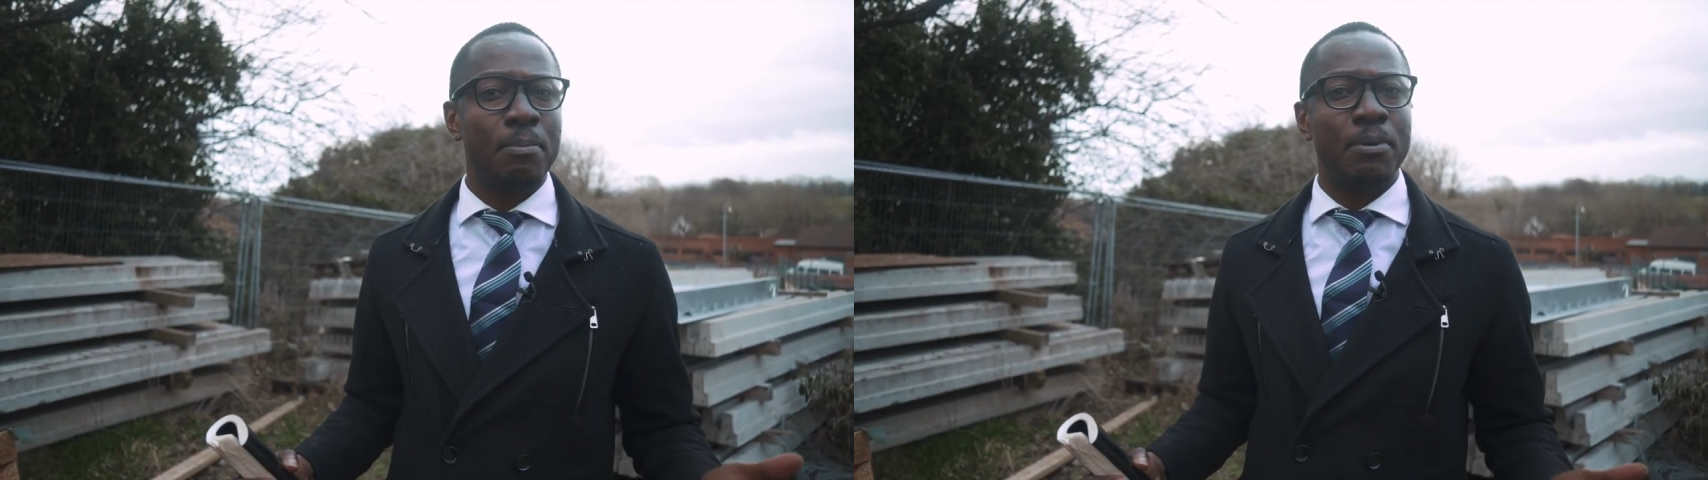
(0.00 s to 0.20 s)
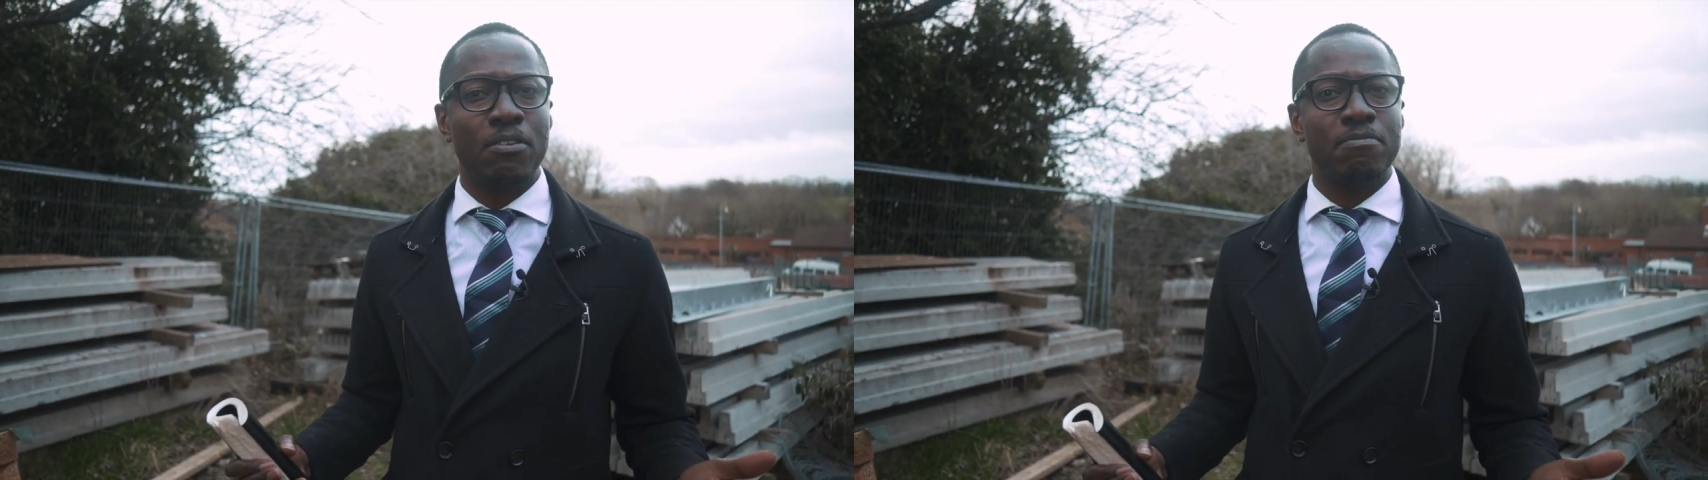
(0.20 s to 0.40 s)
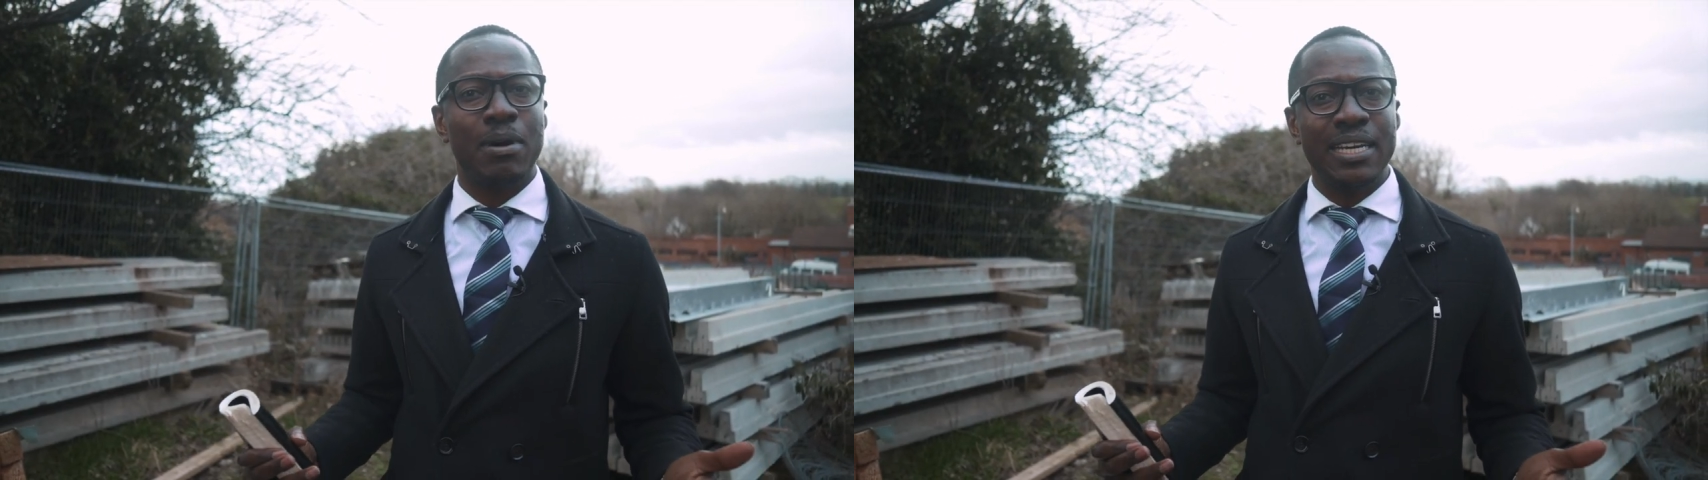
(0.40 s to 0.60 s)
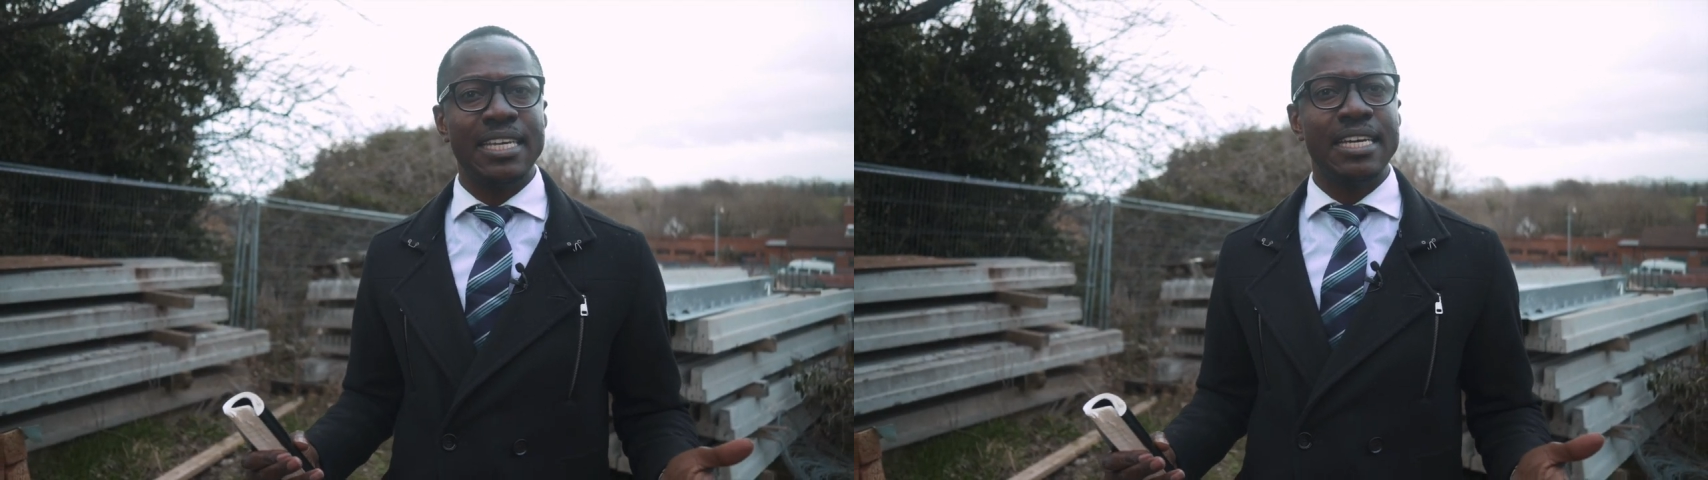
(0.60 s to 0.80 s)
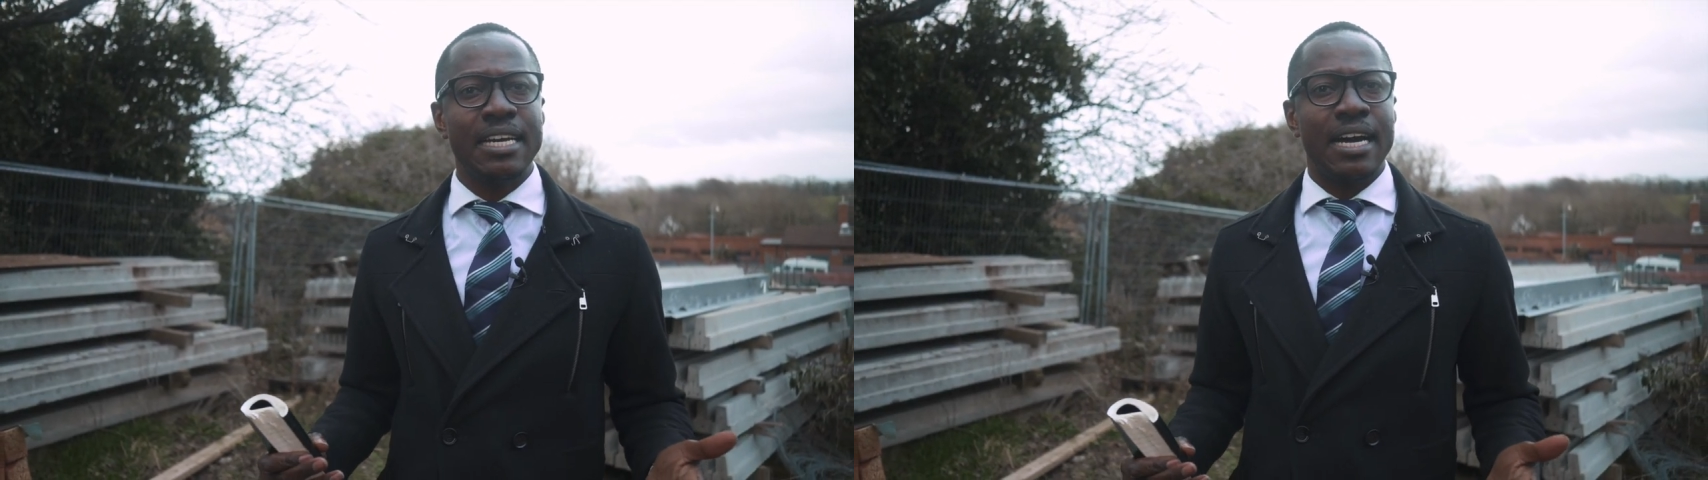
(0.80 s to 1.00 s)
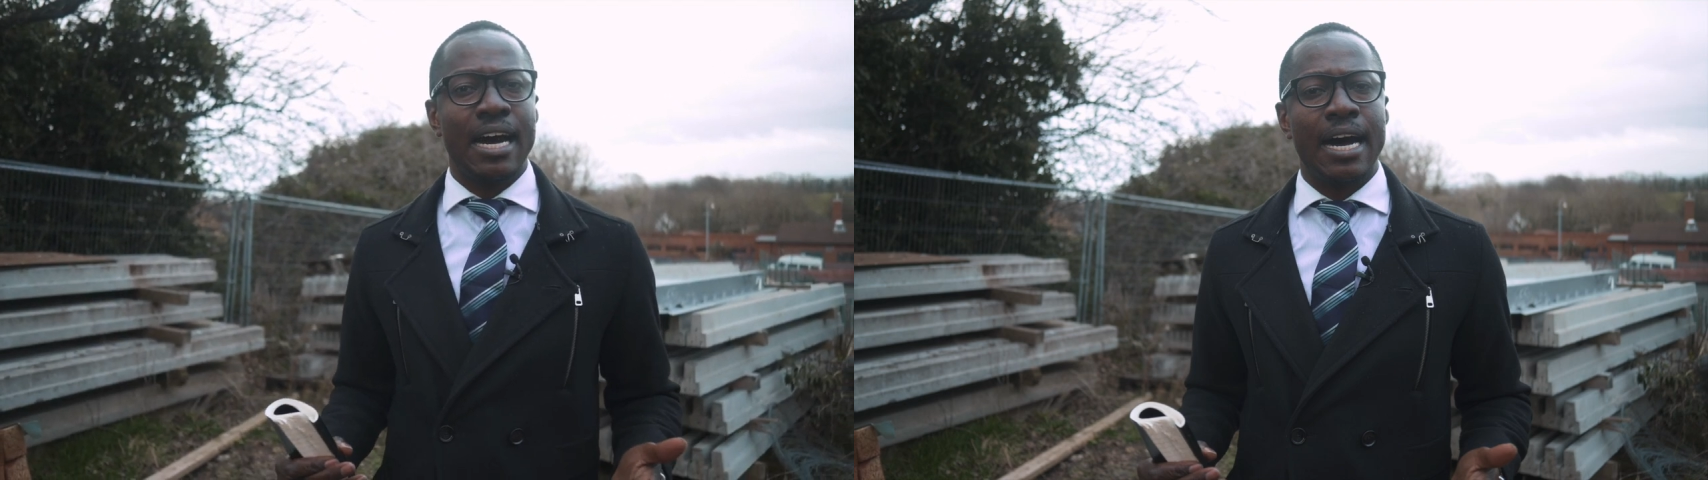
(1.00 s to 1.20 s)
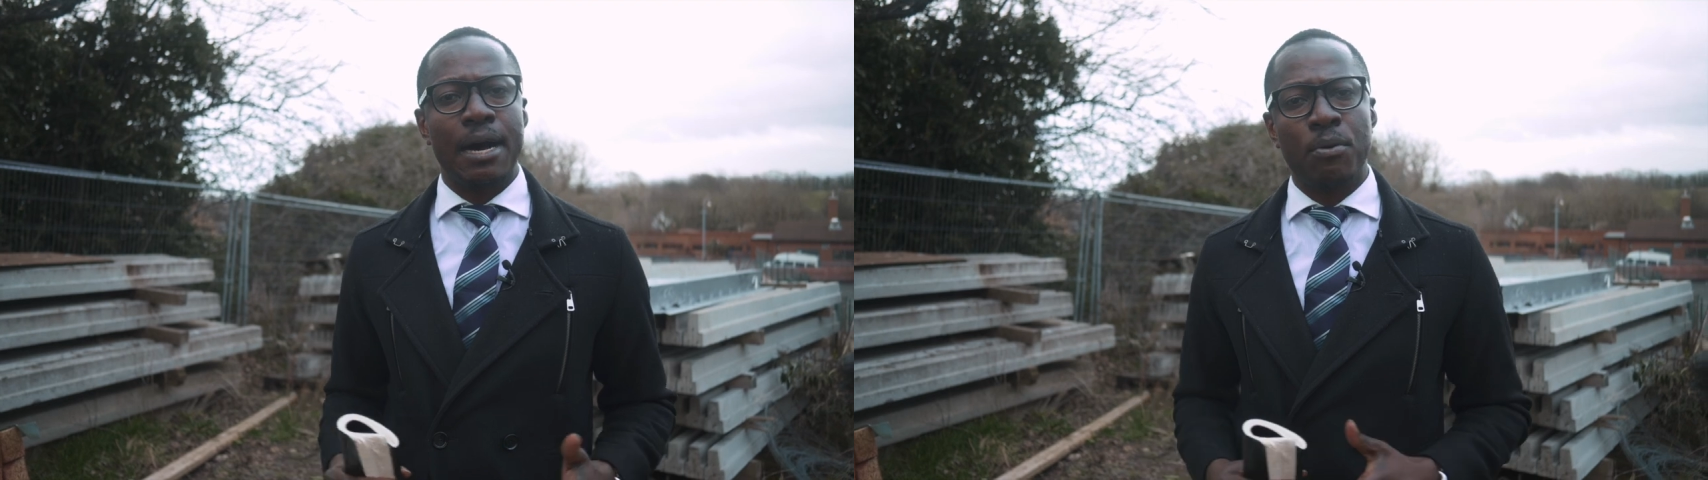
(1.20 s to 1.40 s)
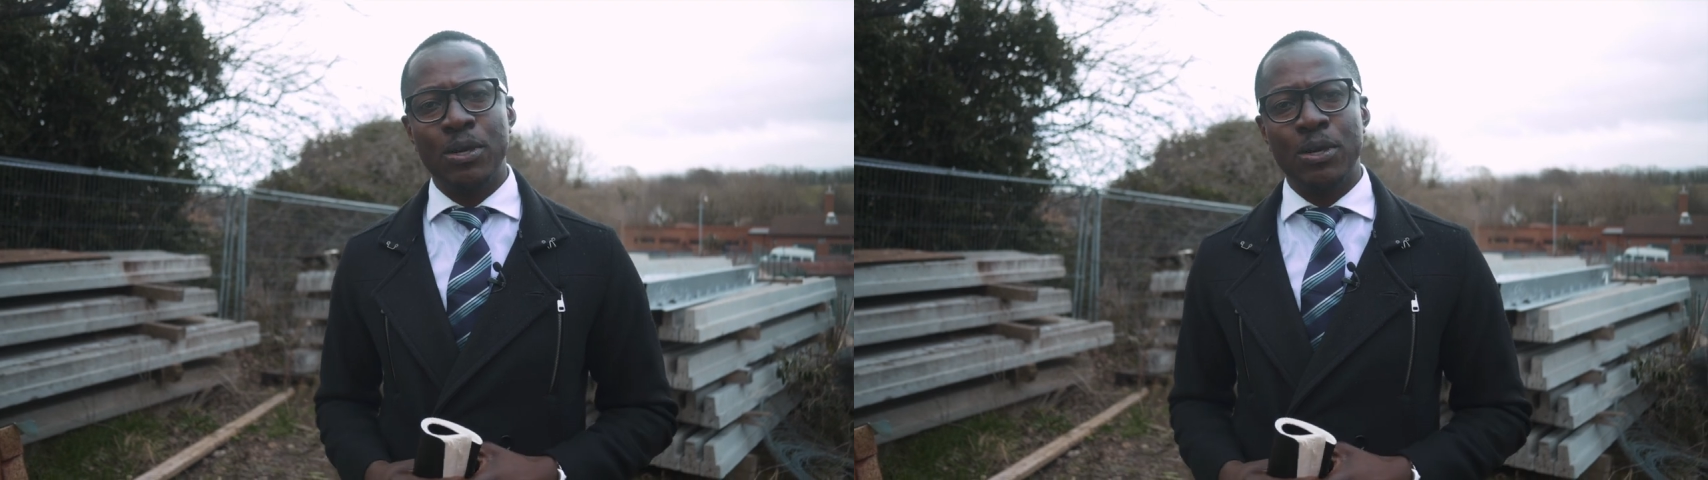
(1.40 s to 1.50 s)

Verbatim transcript: a bit of money uh,